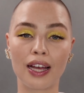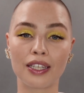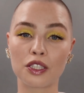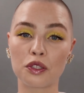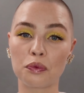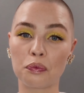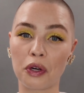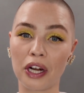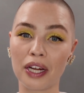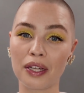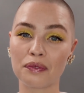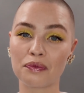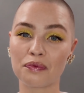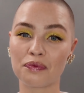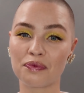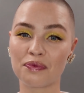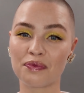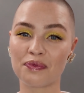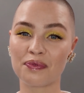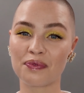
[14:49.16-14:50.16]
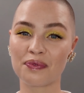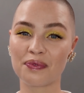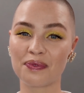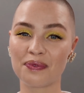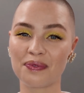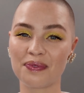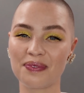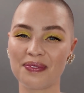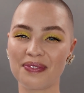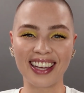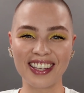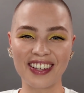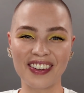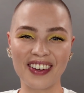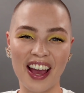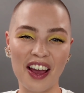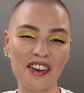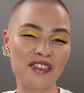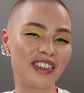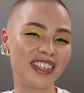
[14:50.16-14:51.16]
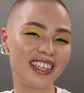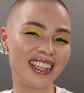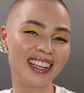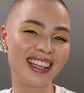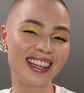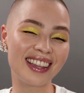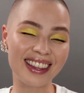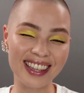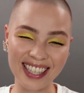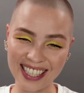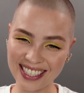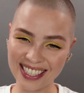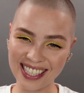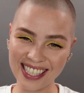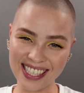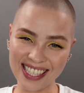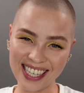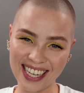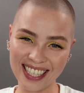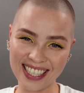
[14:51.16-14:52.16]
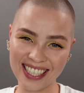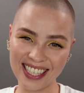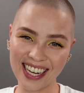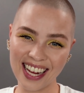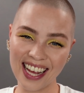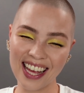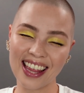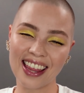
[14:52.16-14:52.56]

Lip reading: and spray. There you have it. This is it.